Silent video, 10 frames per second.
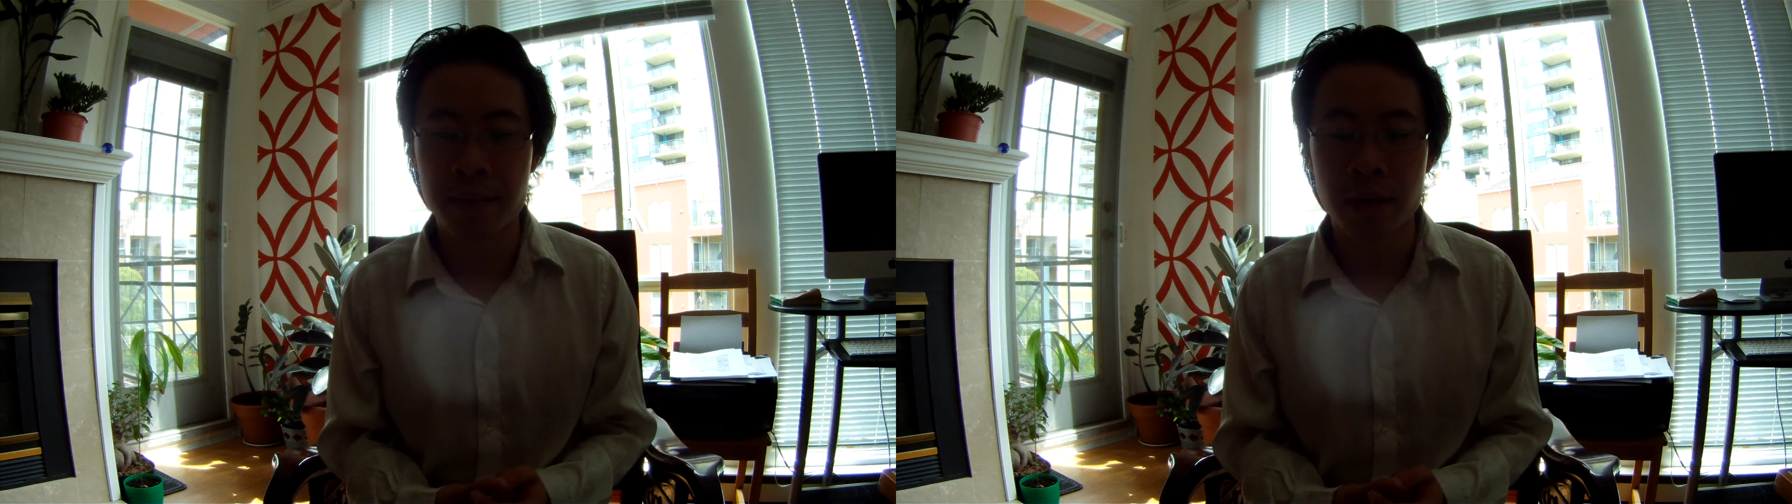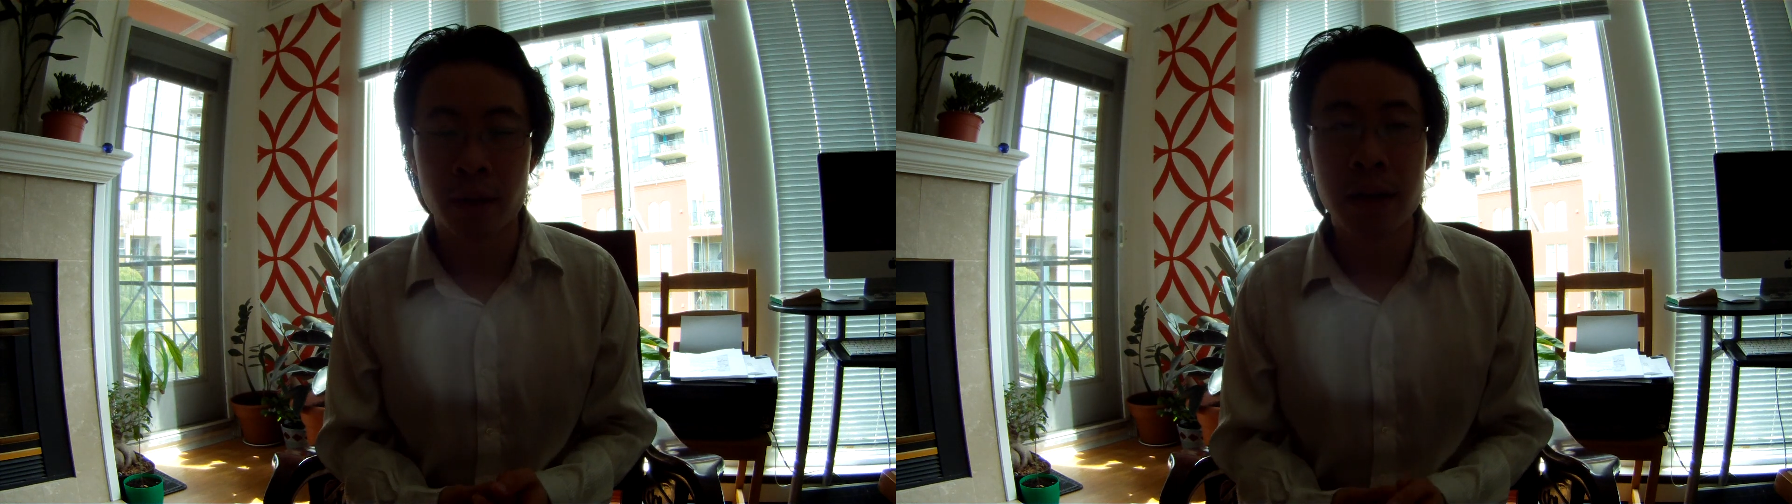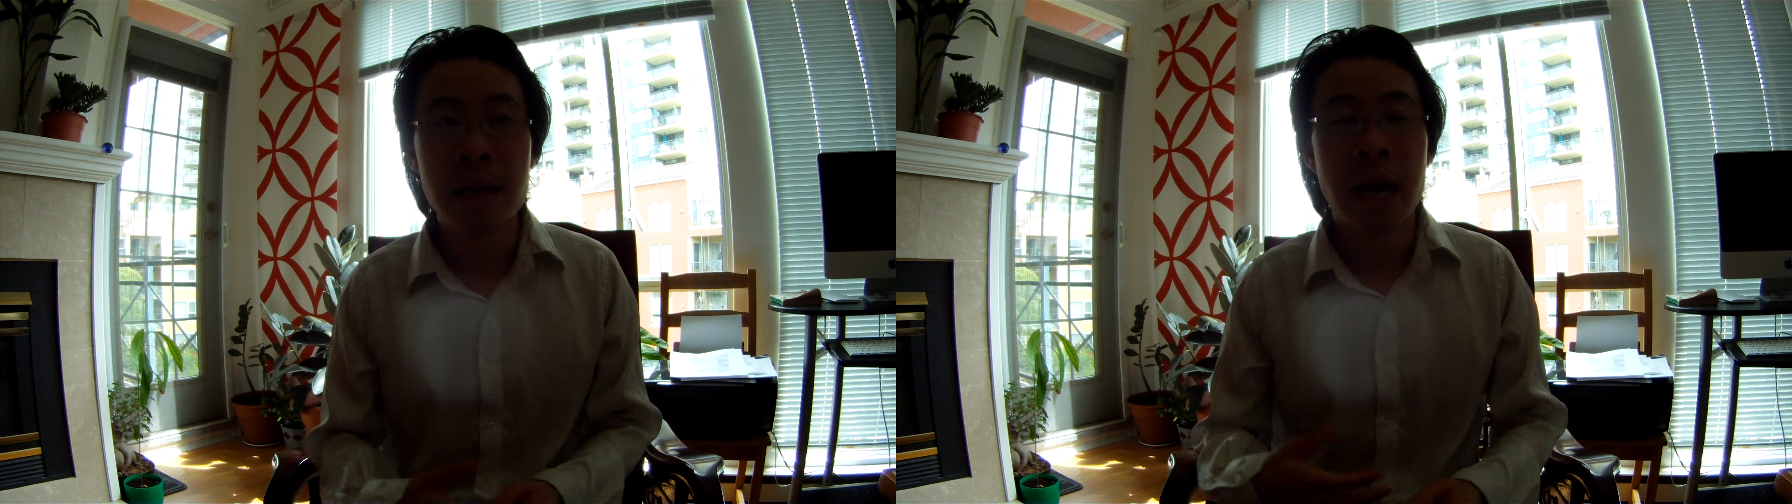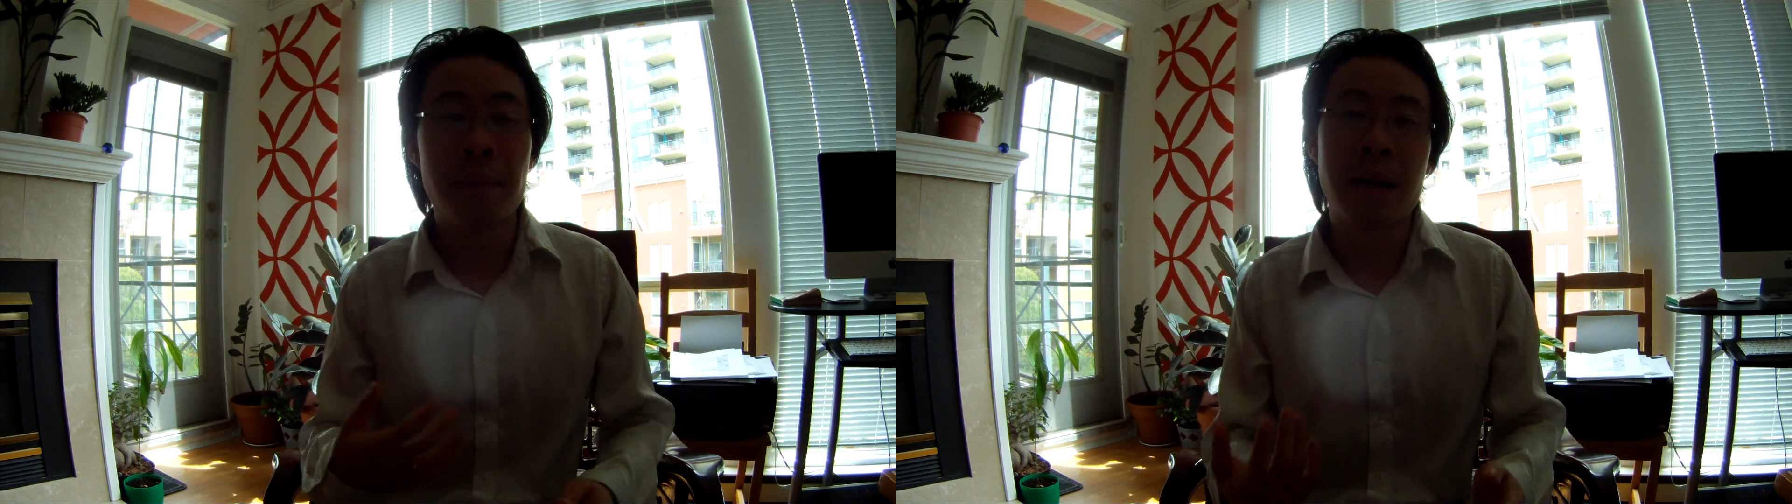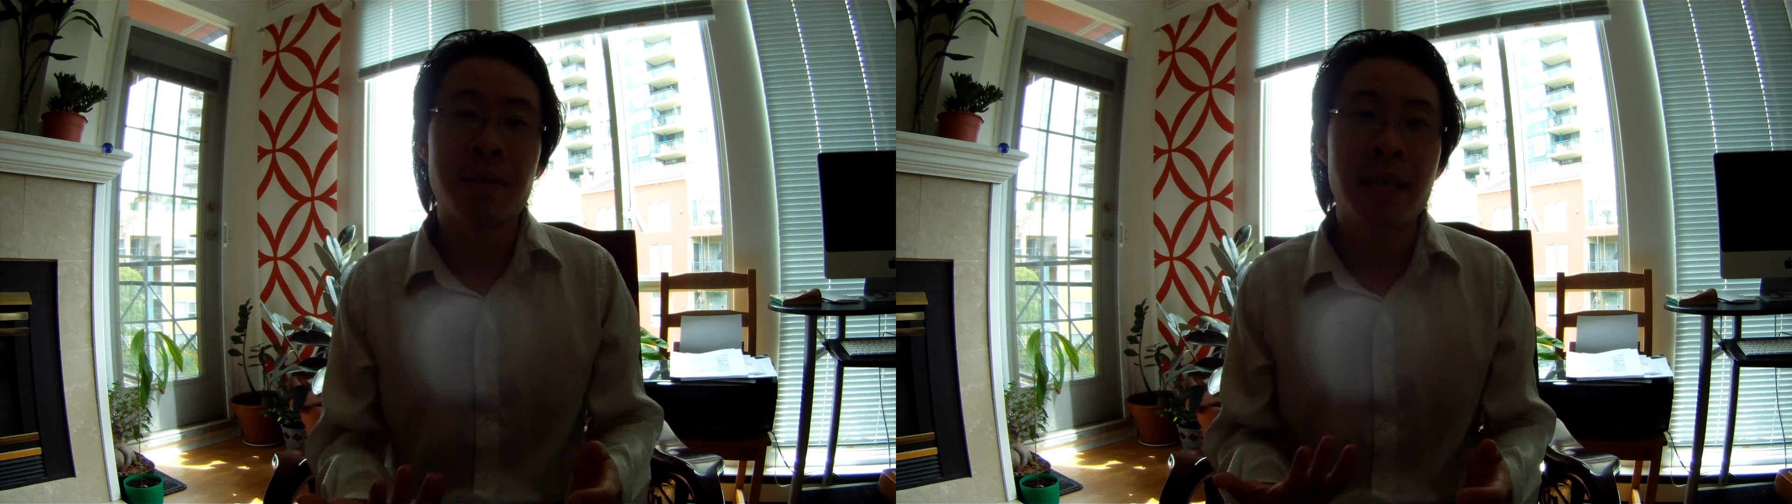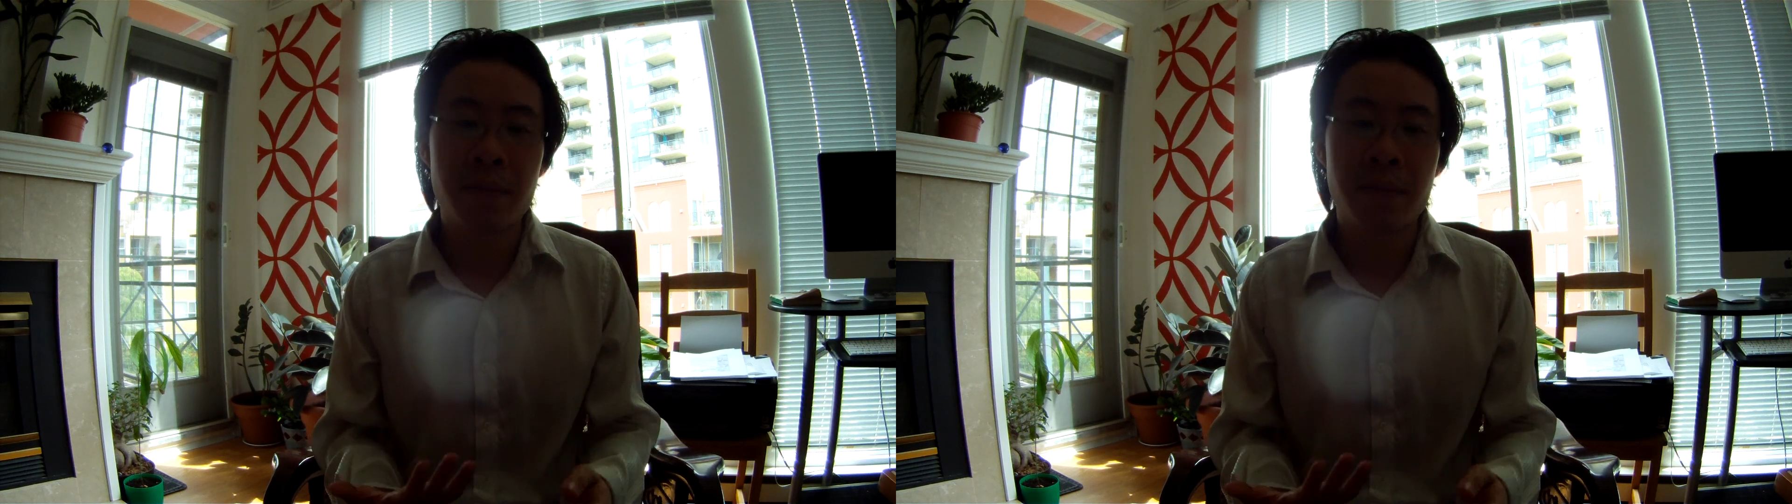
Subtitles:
So, I mean, obviously